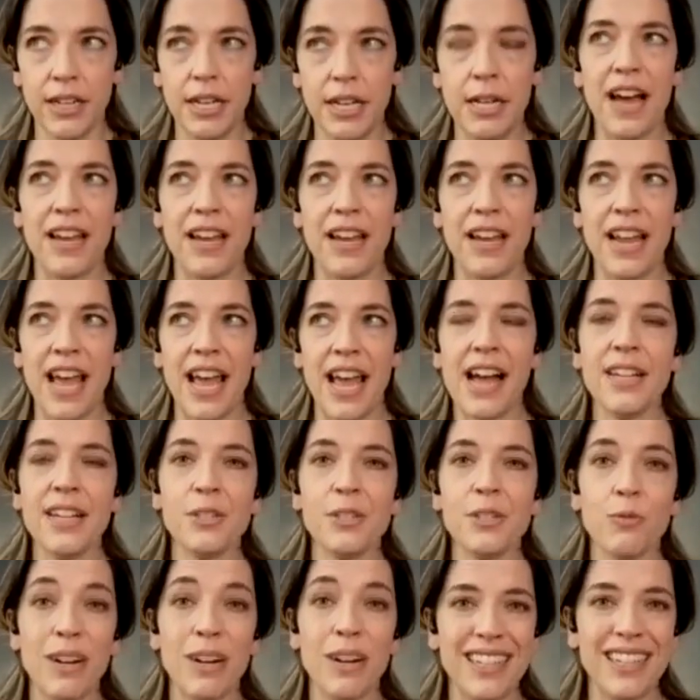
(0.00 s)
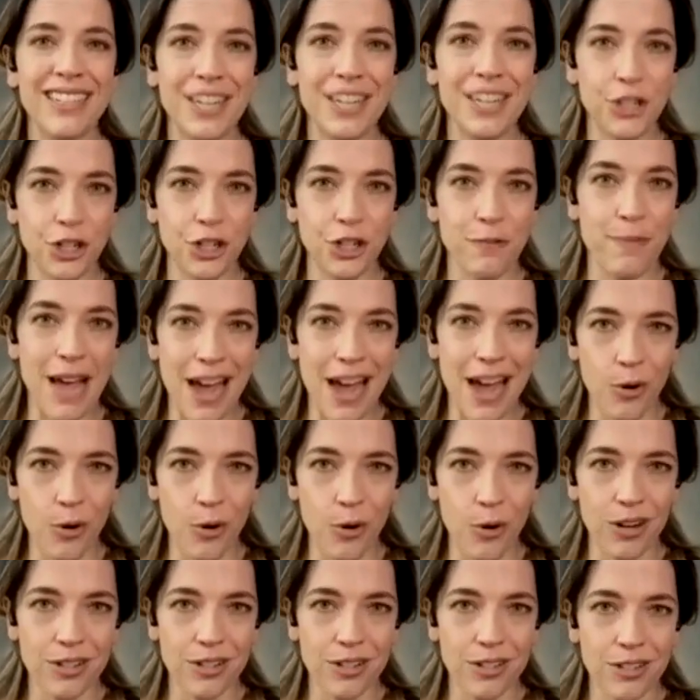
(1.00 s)
that has recognition
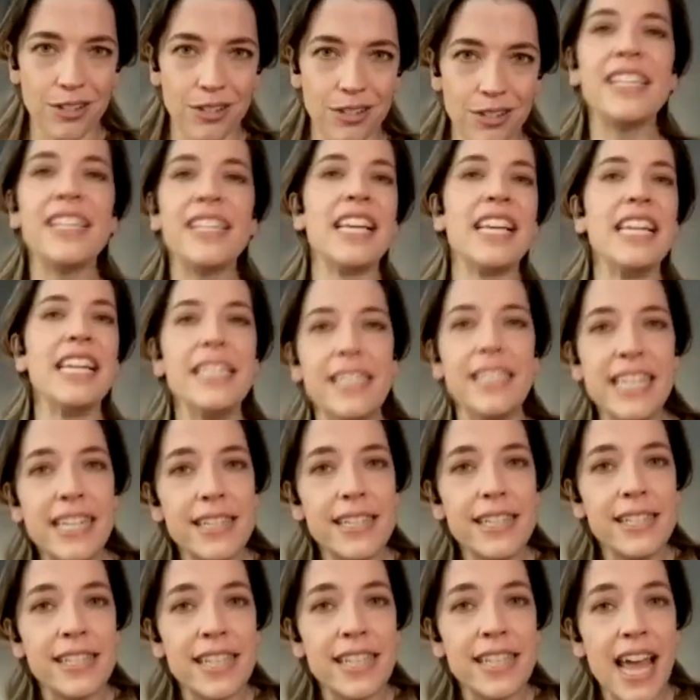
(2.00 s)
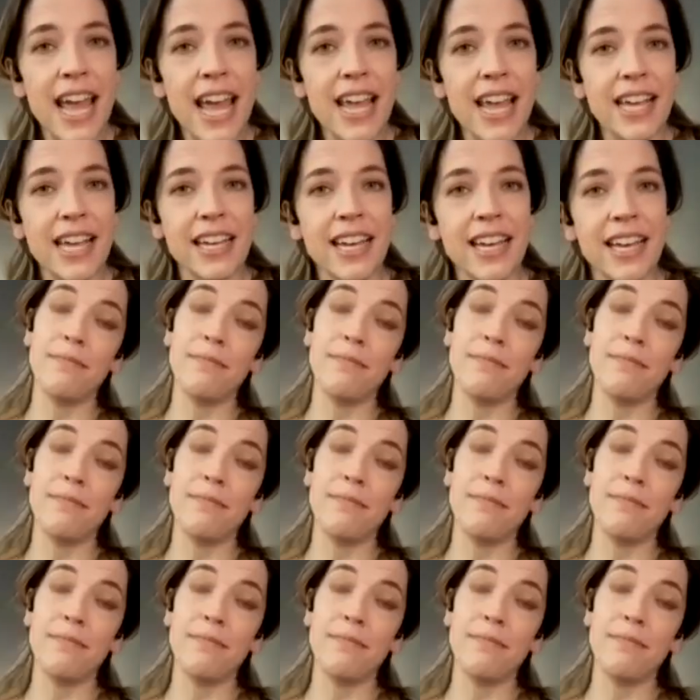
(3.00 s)
power, it's easy to say.